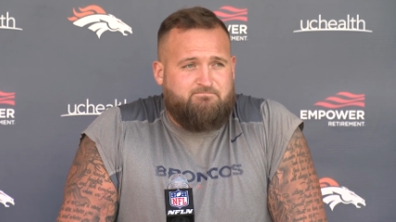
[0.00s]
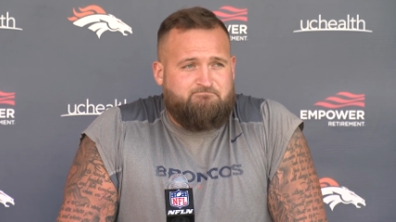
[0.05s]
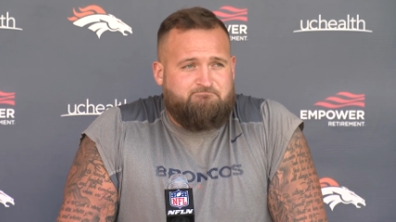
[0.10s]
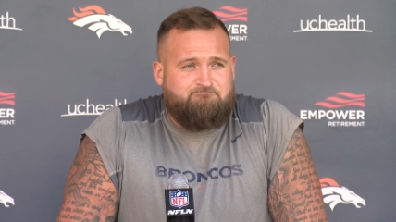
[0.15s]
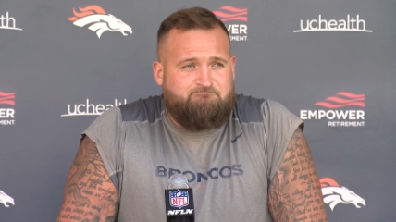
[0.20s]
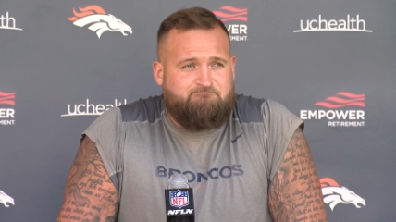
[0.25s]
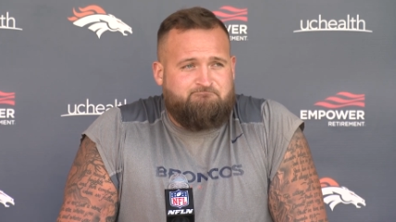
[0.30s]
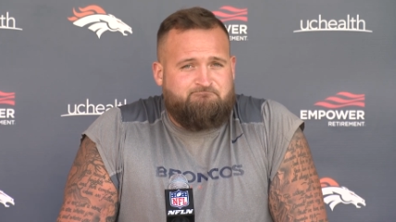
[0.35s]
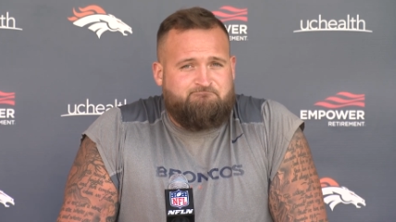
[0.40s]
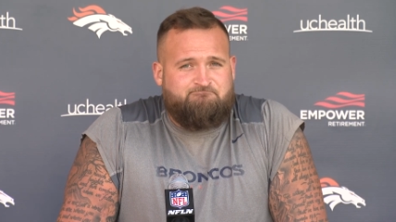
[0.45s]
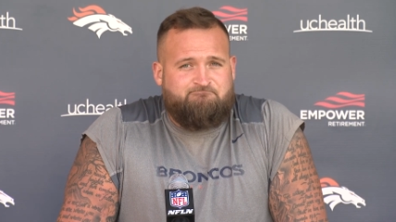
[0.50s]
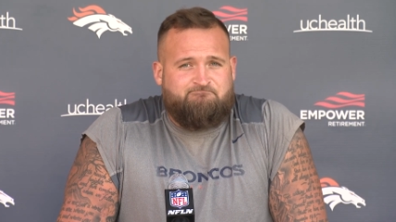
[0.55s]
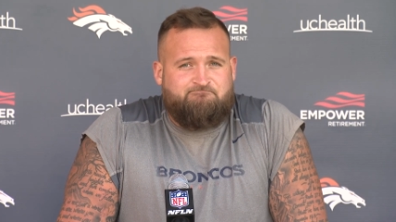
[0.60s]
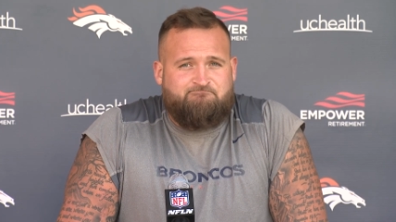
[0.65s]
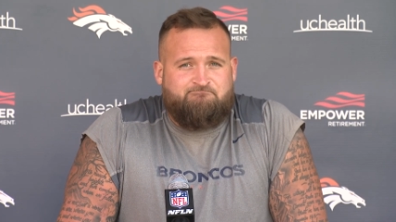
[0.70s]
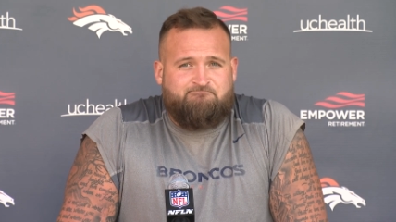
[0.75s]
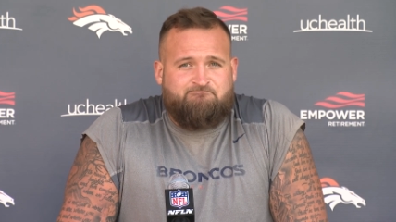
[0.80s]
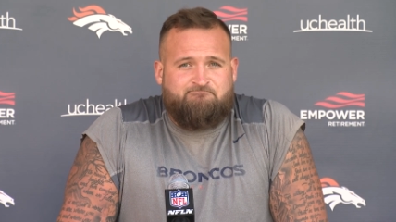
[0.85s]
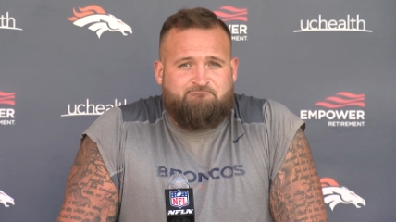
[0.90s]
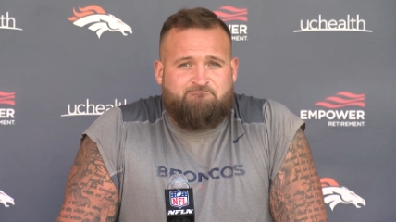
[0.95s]
What's it like
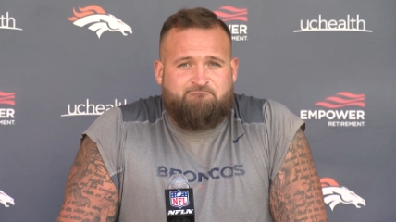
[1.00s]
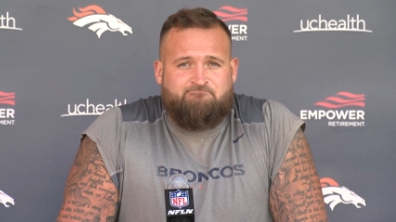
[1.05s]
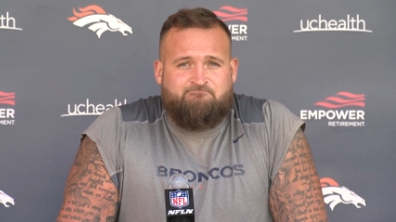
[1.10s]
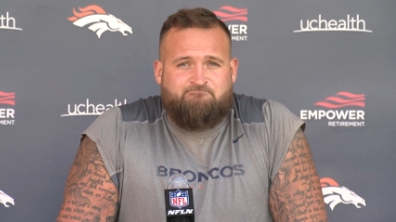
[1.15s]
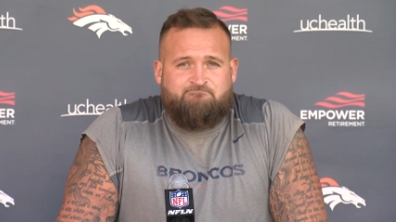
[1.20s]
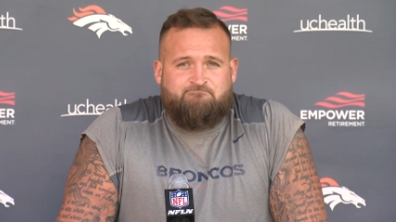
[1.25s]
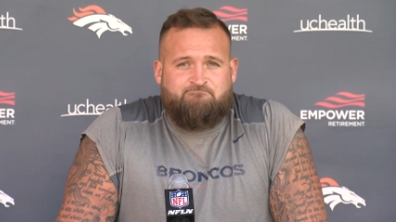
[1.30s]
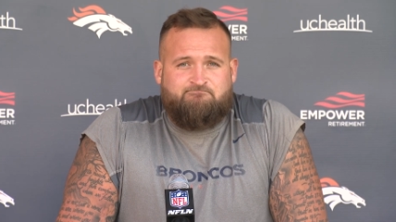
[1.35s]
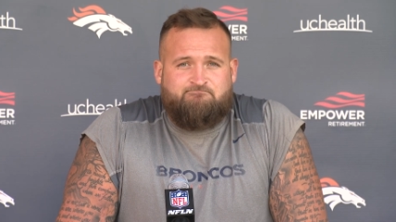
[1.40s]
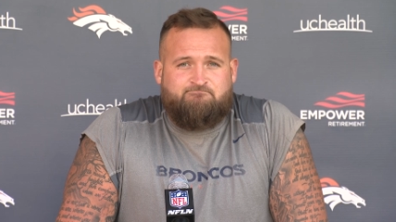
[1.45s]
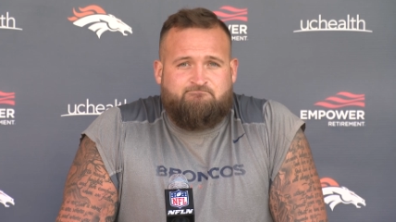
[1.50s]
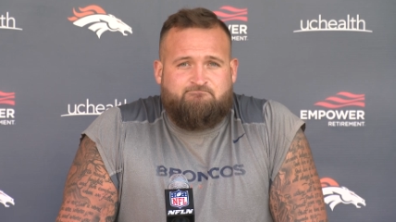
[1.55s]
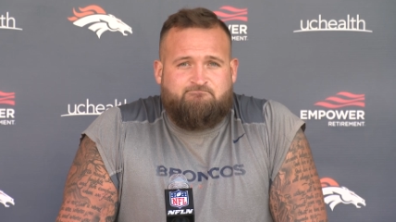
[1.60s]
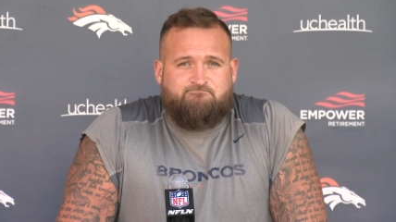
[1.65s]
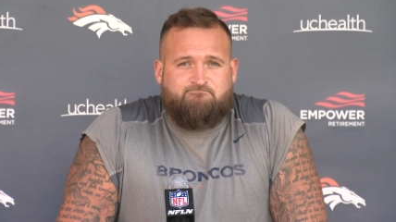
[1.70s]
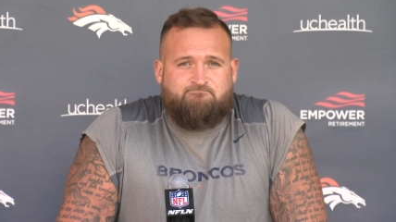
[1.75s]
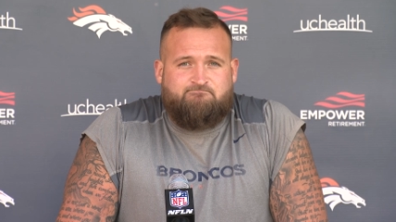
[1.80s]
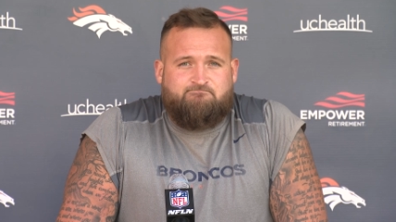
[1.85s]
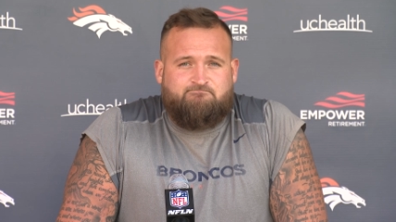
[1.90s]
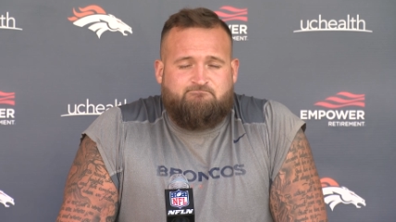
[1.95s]
when you see
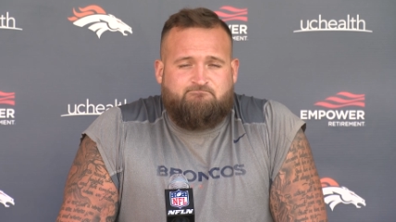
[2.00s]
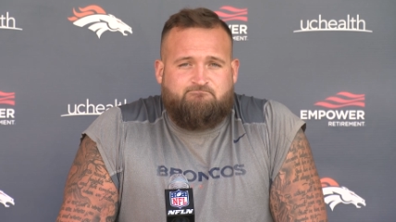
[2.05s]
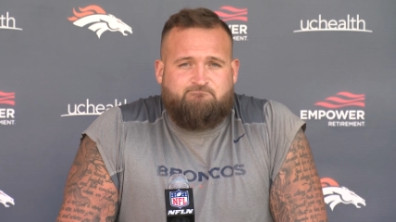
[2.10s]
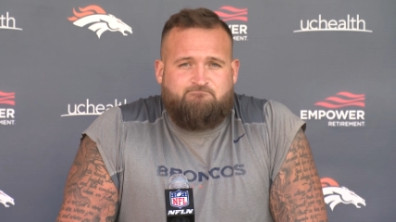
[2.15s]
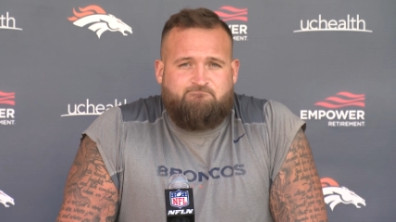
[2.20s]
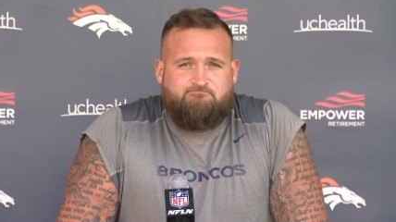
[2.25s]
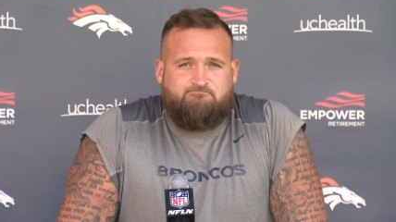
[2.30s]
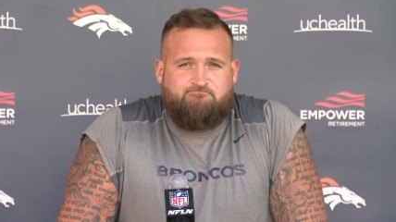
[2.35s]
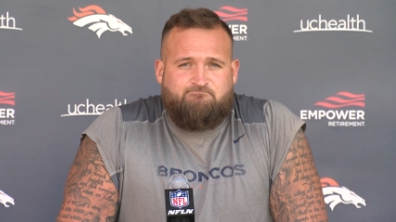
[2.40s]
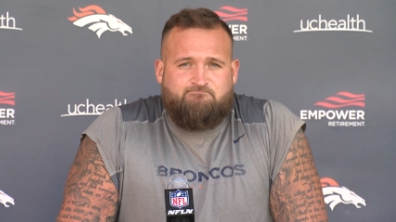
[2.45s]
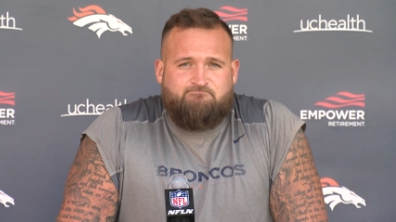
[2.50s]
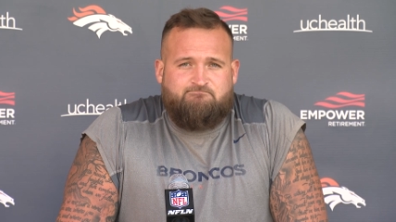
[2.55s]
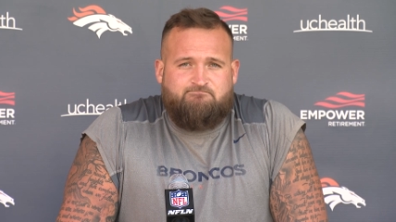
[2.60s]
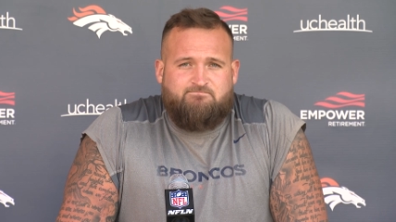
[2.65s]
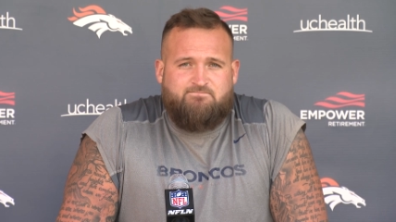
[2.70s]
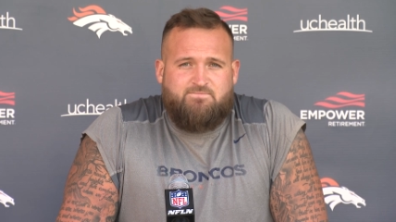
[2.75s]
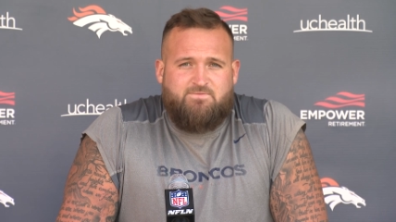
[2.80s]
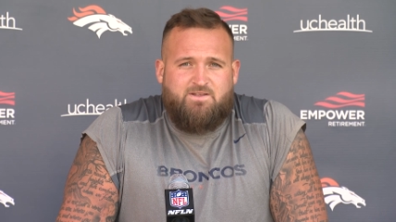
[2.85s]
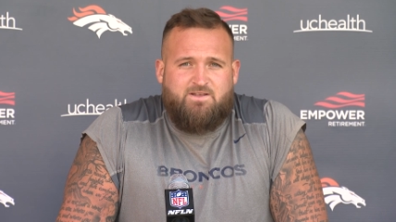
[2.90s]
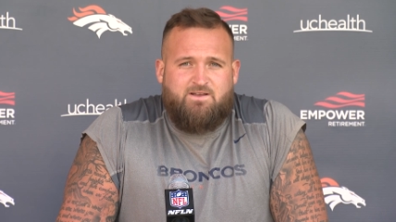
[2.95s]
Javonte get one of those
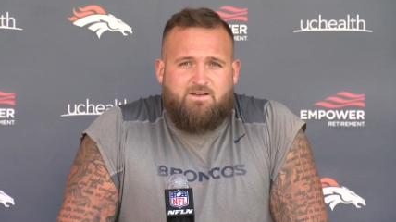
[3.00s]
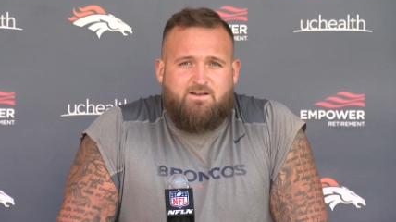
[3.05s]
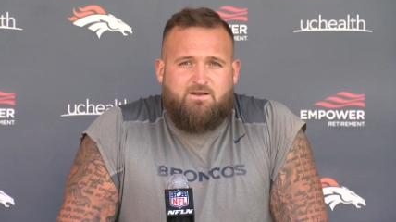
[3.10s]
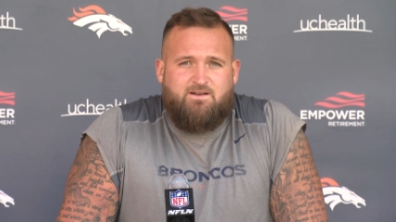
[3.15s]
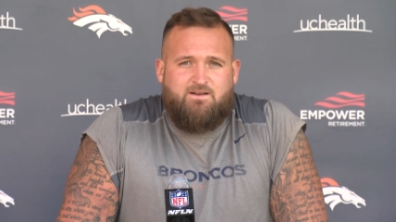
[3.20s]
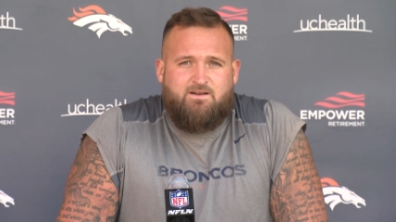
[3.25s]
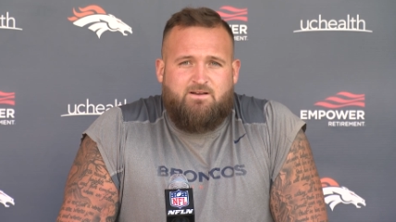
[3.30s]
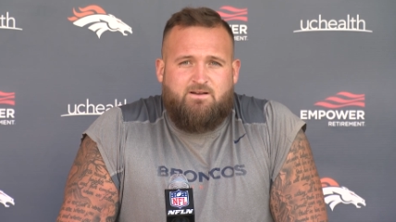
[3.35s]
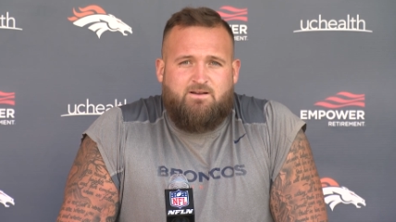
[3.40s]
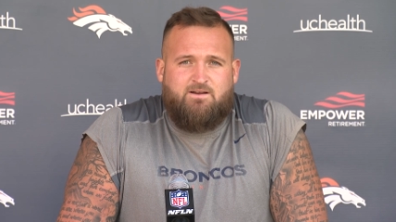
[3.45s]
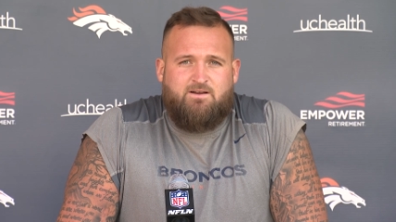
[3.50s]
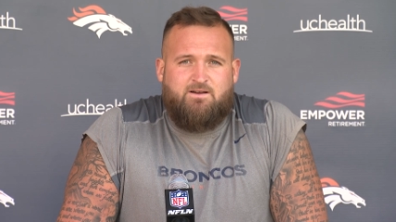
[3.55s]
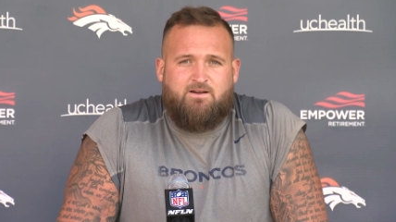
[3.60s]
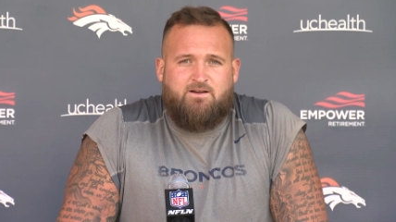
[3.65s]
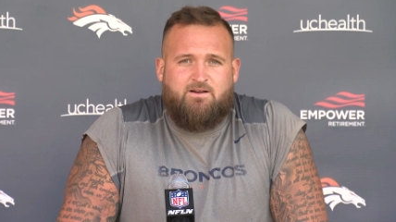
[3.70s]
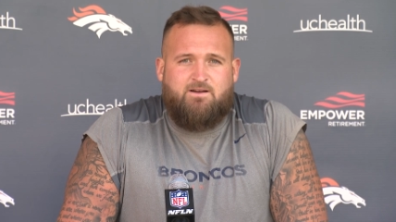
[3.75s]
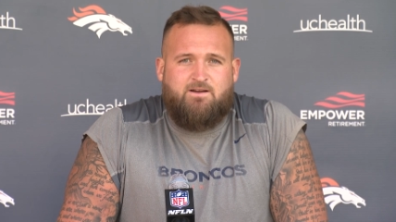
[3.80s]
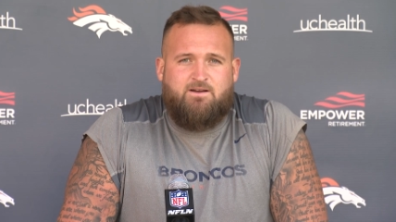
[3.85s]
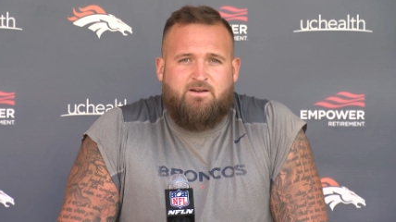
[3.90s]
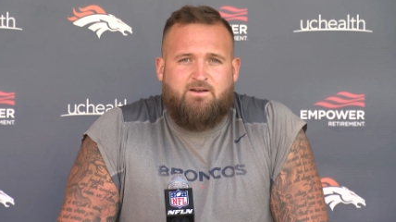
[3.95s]
angry runs,
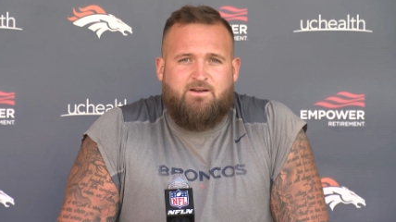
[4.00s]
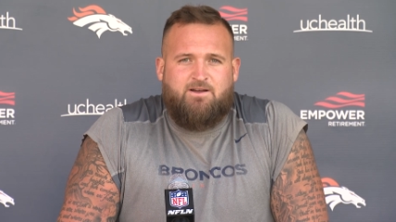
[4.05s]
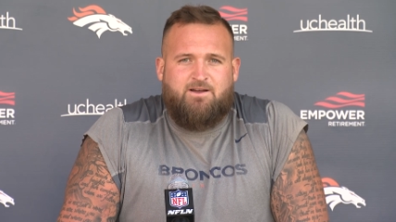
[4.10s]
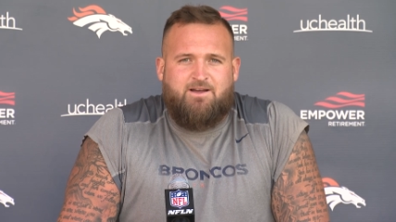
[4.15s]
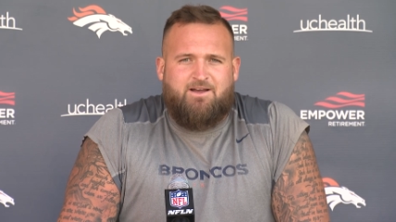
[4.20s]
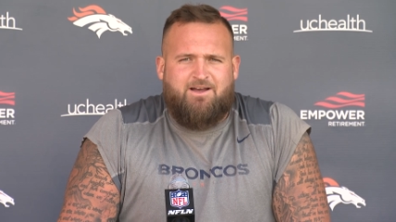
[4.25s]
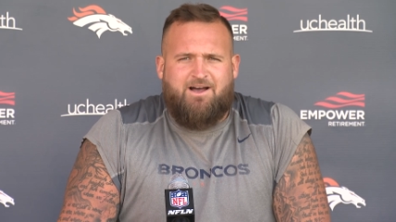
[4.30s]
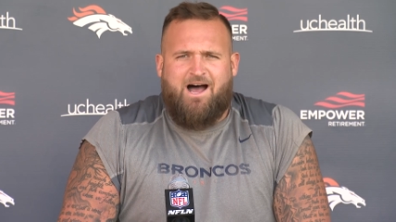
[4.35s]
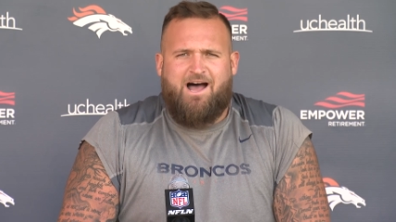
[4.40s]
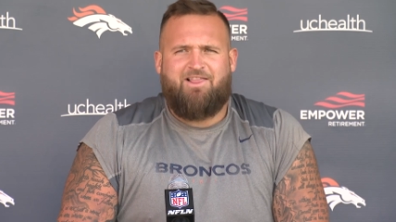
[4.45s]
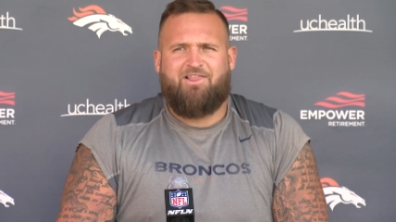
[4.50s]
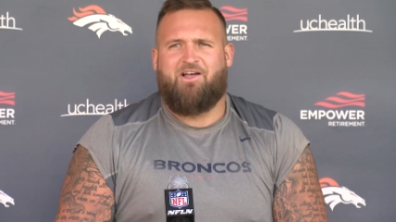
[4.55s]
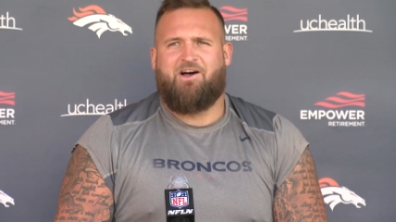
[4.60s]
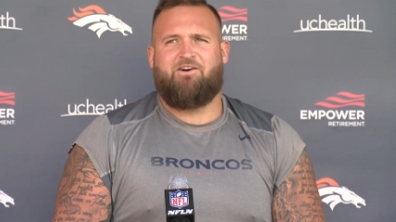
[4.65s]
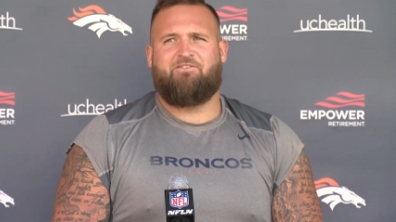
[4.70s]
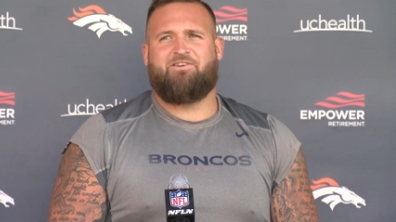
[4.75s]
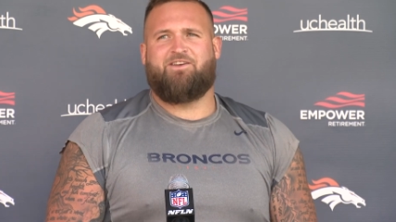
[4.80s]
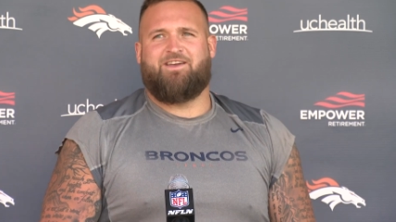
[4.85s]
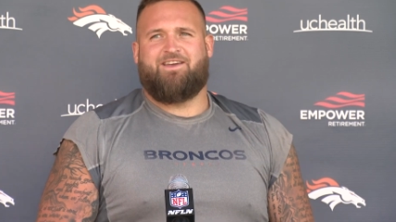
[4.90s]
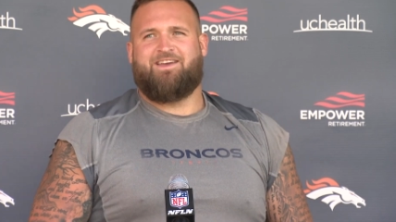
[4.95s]
carrying dudes back? I
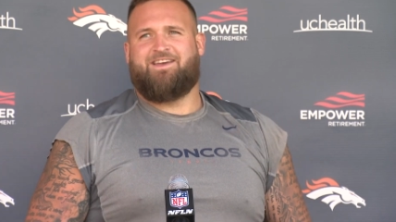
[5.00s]
love it.